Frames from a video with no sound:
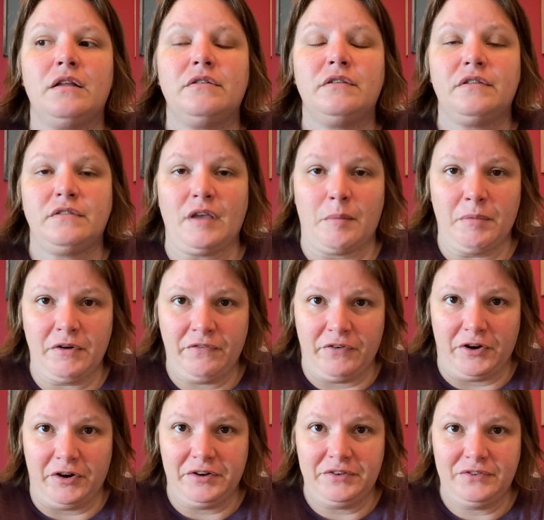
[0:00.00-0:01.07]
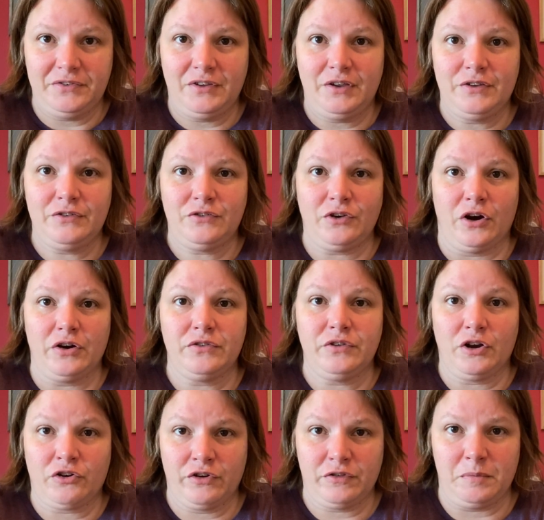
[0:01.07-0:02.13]
December 1st starts
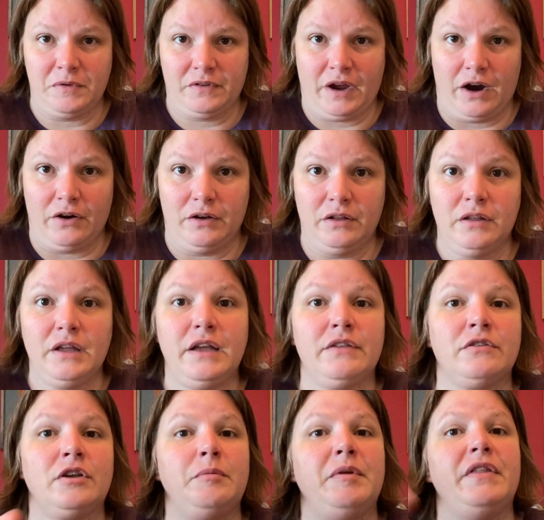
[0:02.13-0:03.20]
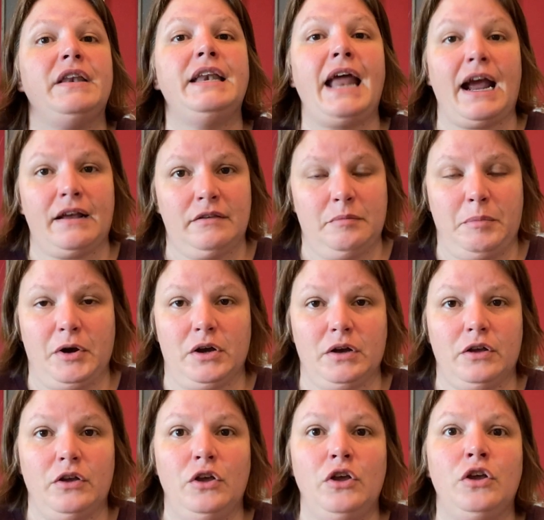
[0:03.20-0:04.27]
A Christmas Carol. It's going to be the next
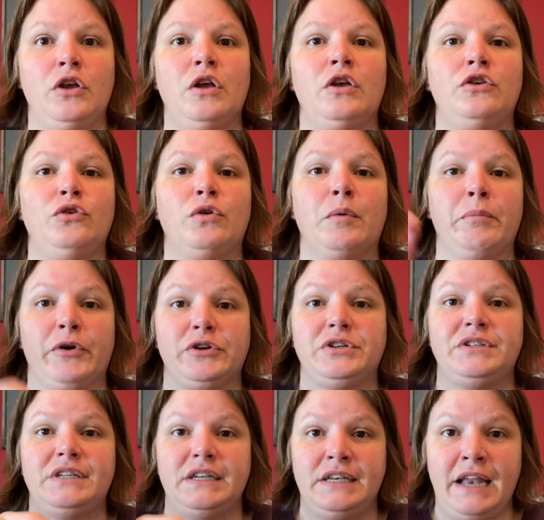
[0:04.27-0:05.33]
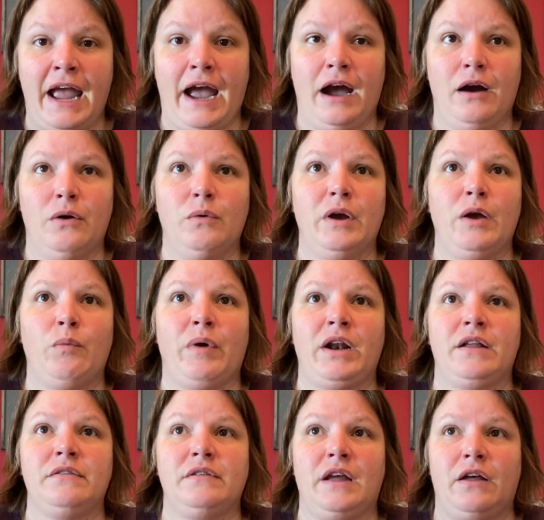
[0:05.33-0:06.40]
book. You can purchase it now. It went
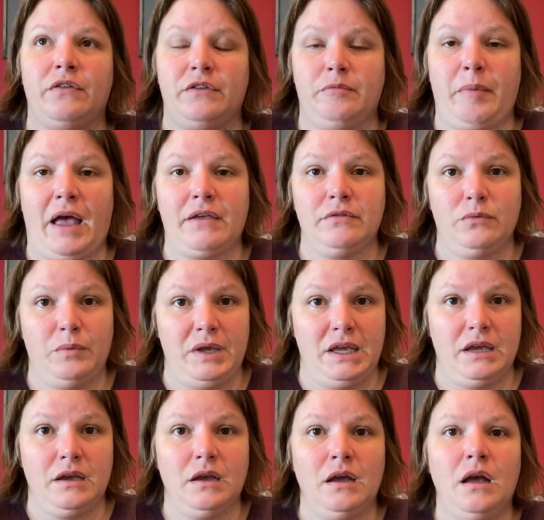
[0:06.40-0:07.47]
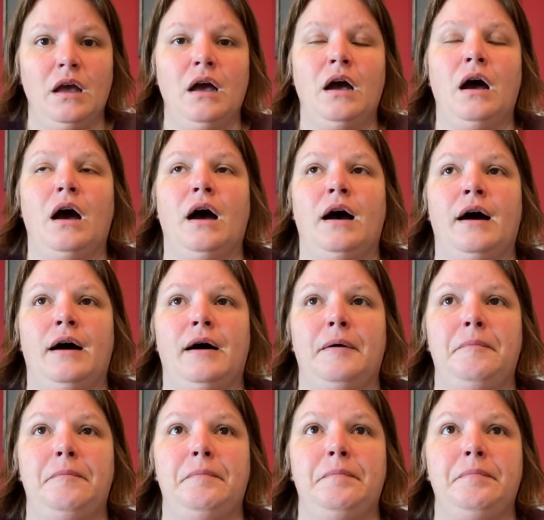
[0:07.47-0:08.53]
on sale this past week.
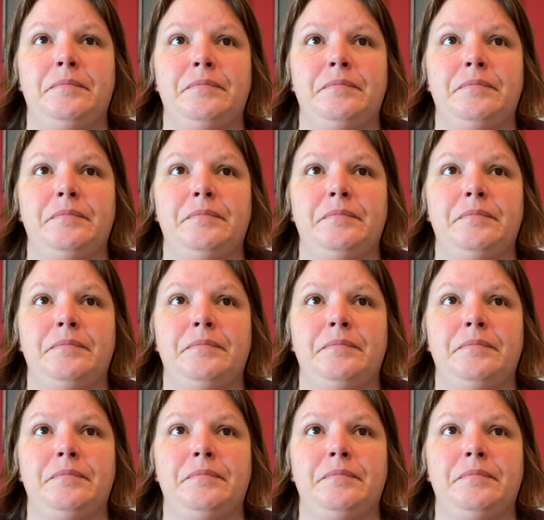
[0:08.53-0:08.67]
And